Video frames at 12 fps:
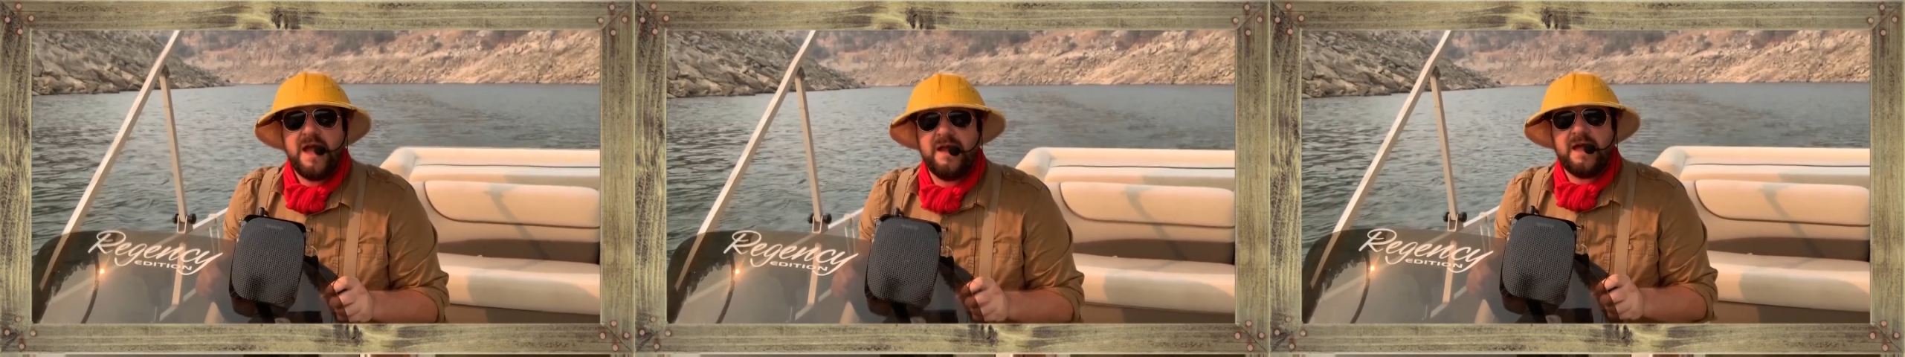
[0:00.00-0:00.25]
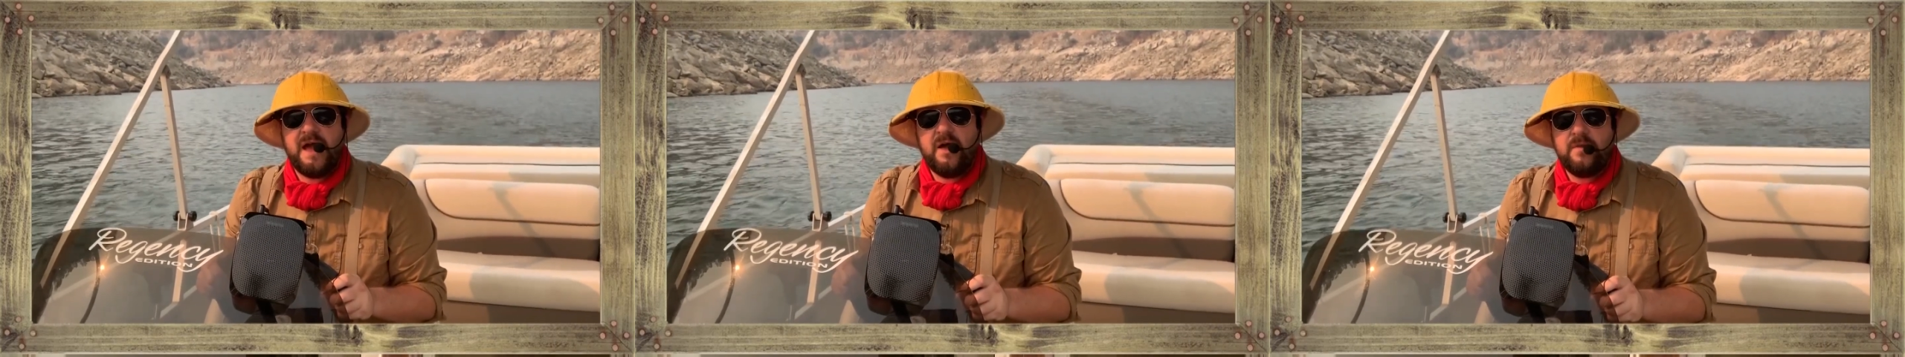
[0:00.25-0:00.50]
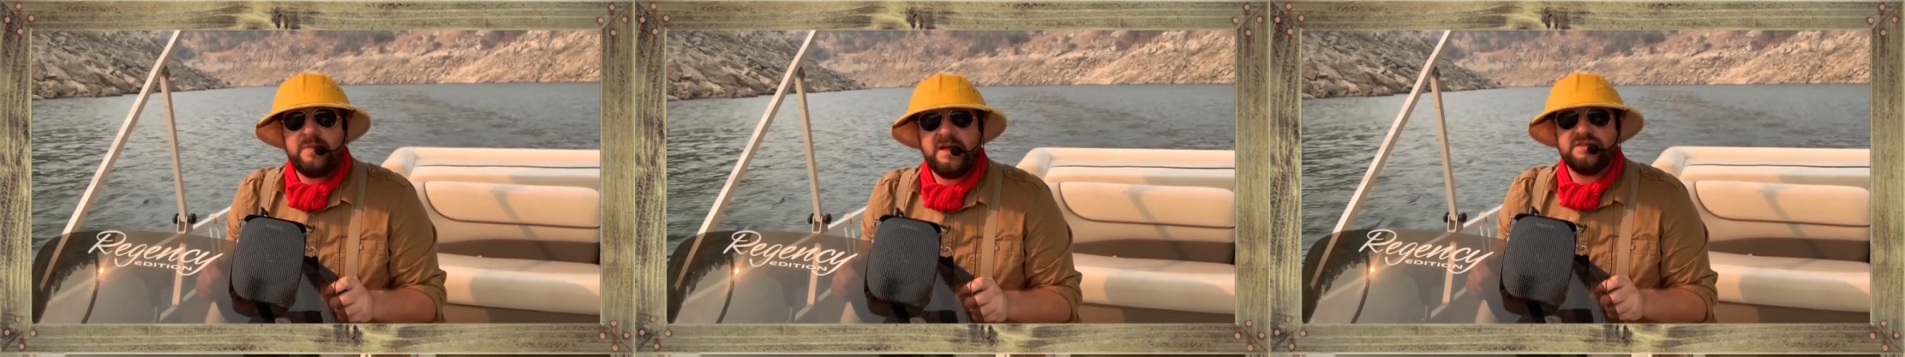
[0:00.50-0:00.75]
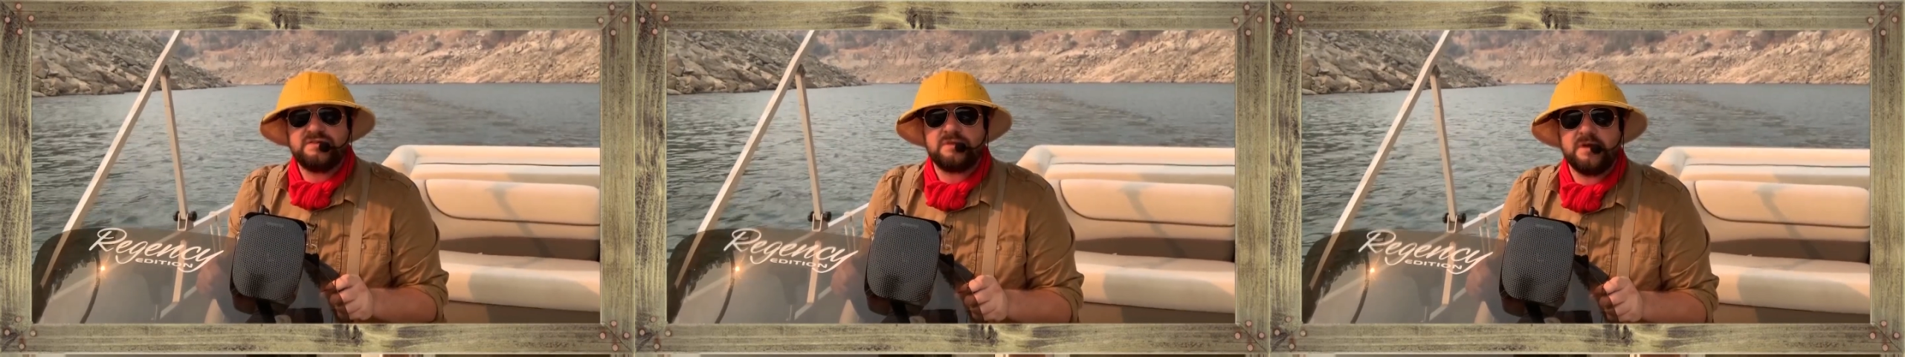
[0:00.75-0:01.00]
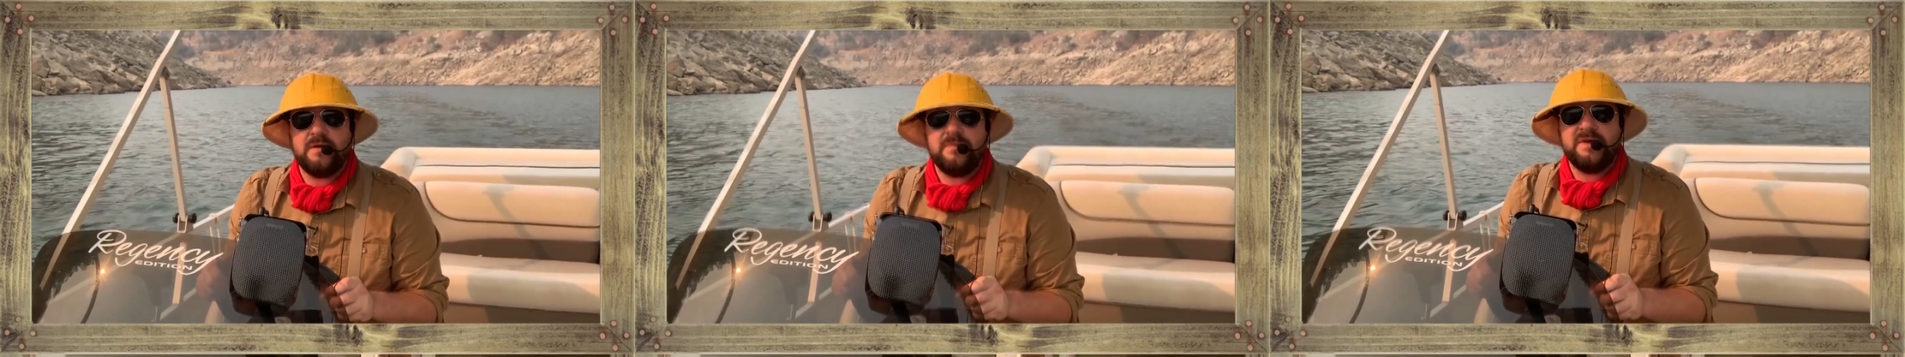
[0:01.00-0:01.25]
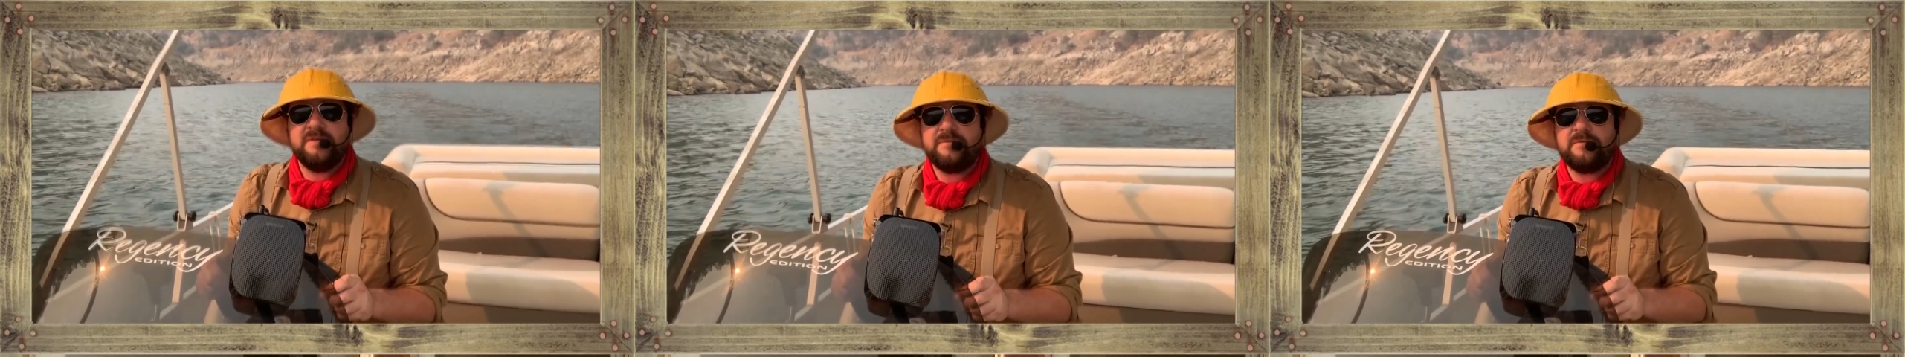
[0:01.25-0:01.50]
and help Israel
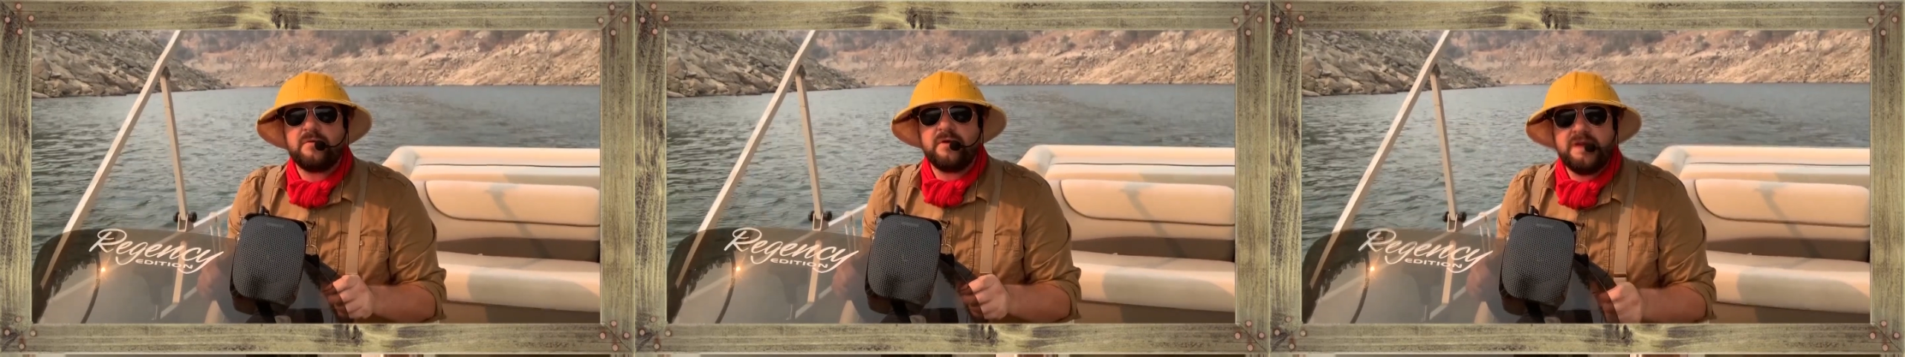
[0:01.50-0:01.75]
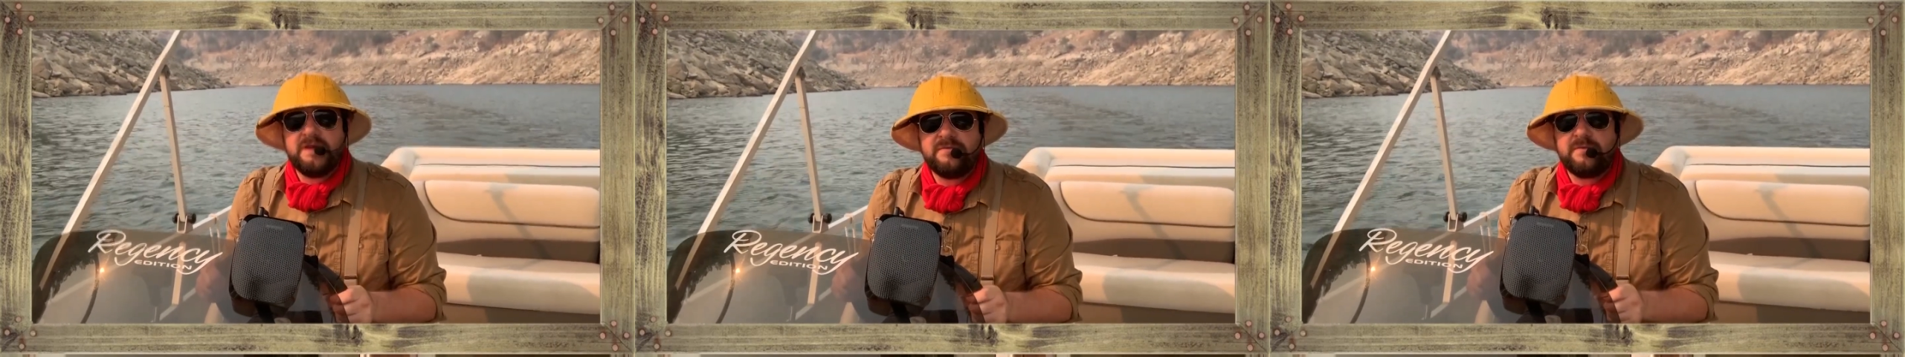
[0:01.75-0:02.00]
be free